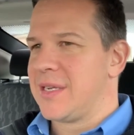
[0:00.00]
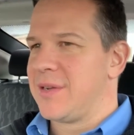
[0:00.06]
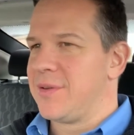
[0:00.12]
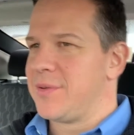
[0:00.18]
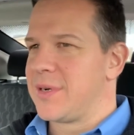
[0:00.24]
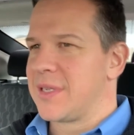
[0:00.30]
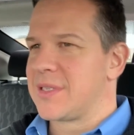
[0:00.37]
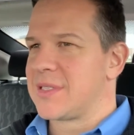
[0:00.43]
I
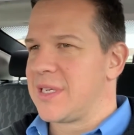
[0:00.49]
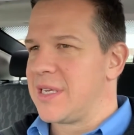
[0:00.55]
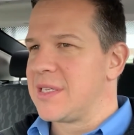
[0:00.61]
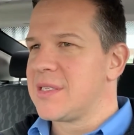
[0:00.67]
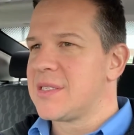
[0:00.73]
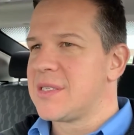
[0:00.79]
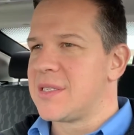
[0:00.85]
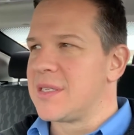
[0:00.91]
know it
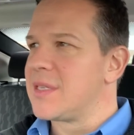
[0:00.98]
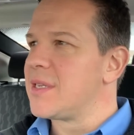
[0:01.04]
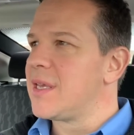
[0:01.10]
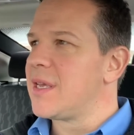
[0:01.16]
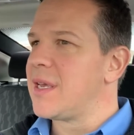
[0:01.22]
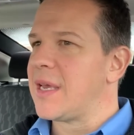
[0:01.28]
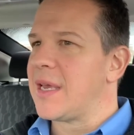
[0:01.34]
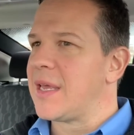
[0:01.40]
exists.
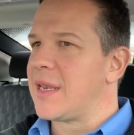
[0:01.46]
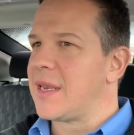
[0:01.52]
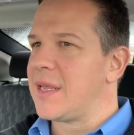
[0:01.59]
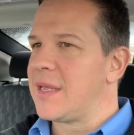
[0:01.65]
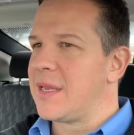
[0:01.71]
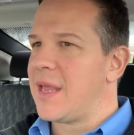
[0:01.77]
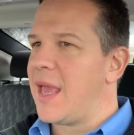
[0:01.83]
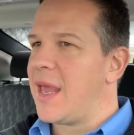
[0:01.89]

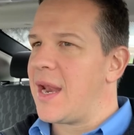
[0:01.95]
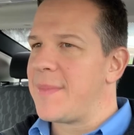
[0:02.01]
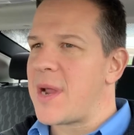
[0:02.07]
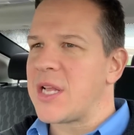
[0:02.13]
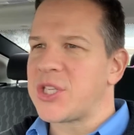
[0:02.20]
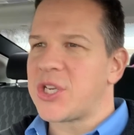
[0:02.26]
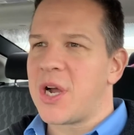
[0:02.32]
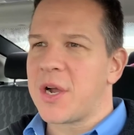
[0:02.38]
And I'm
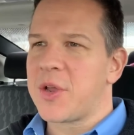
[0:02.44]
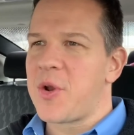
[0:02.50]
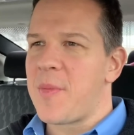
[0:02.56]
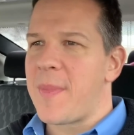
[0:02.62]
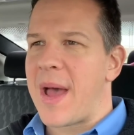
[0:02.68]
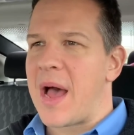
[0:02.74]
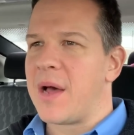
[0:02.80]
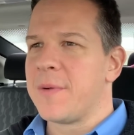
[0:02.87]
not talking
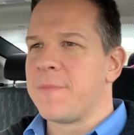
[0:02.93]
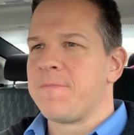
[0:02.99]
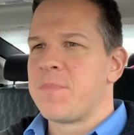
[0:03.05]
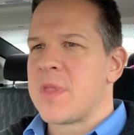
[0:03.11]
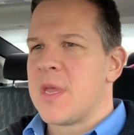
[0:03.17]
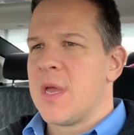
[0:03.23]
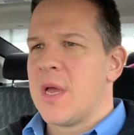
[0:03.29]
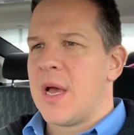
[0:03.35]
about
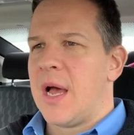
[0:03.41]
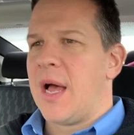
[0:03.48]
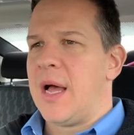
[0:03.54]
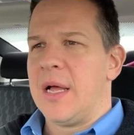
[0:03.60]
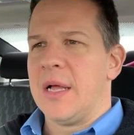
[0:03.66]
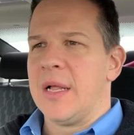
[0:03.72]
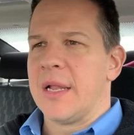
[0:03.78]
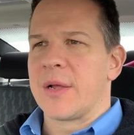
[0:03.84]

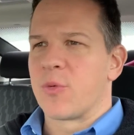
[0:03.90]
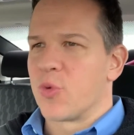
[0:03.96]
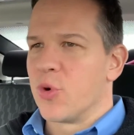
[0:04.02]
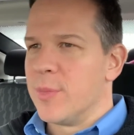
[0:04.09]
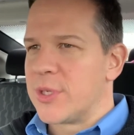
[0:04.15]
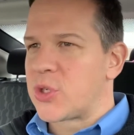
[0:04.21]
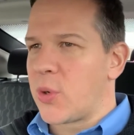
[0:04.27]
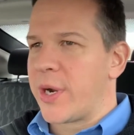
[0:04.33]
like
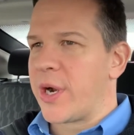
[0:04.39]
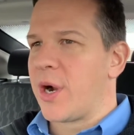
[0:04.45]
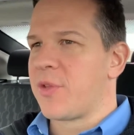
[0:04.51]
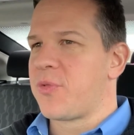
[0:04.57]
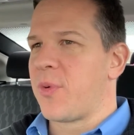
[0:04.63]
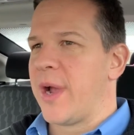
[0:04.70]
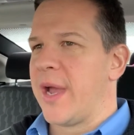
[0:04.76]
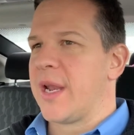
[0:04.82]
rheumatoid
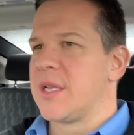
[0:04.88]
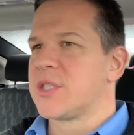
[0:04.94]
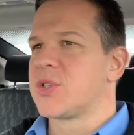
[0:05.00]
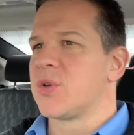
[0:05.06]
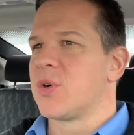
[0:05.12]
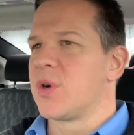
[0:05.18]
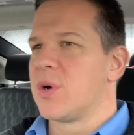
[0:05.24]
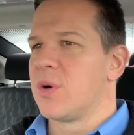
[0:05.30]

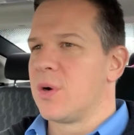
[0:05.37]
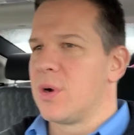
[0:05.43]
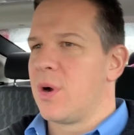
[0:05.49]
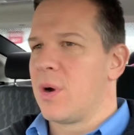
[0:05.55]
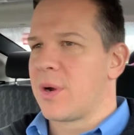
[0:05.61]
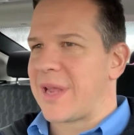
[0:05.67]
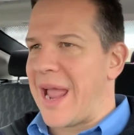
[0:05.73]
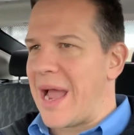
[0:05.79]
arthritis
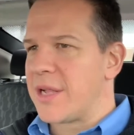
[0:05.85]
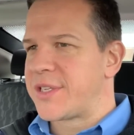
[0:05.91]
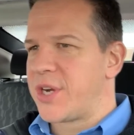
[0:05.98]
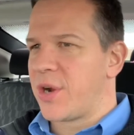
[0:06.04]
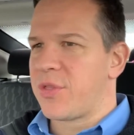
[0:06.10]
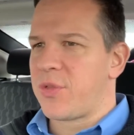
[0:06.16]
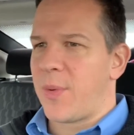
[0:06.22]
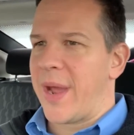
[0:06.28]
or
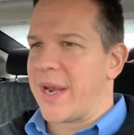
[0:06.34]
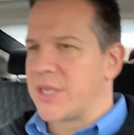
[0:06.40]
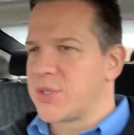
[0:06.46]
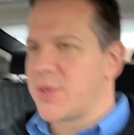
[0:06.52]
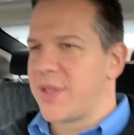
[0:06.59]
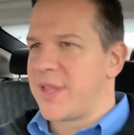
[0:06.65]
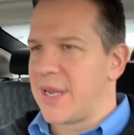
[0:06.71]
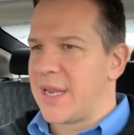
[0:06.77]
gouty
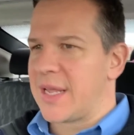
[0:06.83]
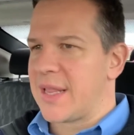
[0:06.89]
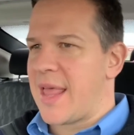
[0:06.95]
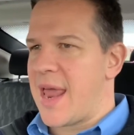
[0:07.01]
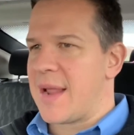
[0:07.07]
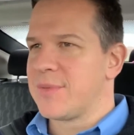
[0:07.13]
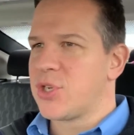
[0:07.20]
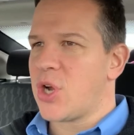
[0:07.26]
arthritis or anything like
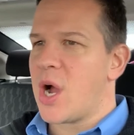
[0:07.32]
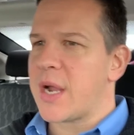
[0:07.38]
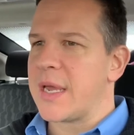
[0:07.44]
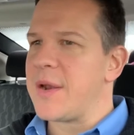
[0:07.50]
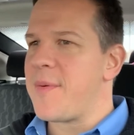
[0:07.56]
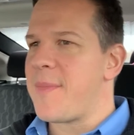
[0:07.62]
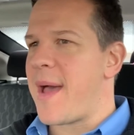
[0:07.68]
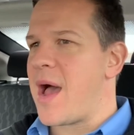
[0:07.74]
that. I'm
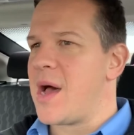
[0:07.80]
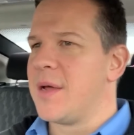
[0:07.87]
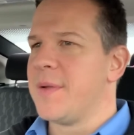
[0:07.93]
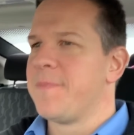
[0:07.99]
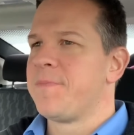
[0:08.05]
talking about